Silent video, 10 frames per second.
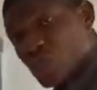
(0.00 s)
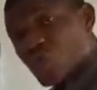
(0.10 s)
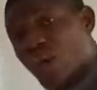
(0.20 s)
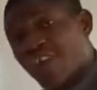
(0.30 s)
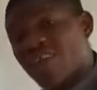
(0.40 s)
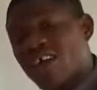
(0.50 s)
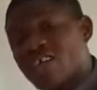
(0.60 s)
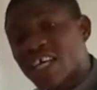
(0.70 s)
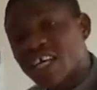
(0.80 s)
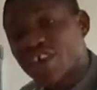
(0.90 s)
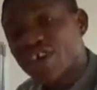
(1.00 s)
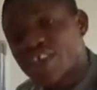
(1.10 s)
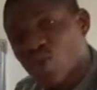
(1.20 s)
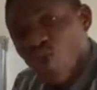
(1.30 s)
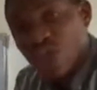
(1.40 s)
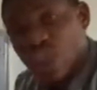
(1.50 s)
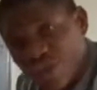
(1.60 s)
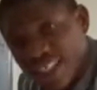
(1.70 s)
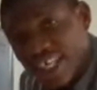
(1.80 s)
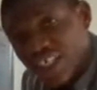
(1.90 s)
So if there's increased water
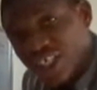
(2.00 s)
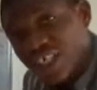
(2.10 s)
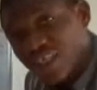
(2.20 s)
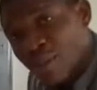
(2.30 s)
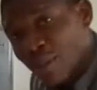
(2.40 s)
retention in the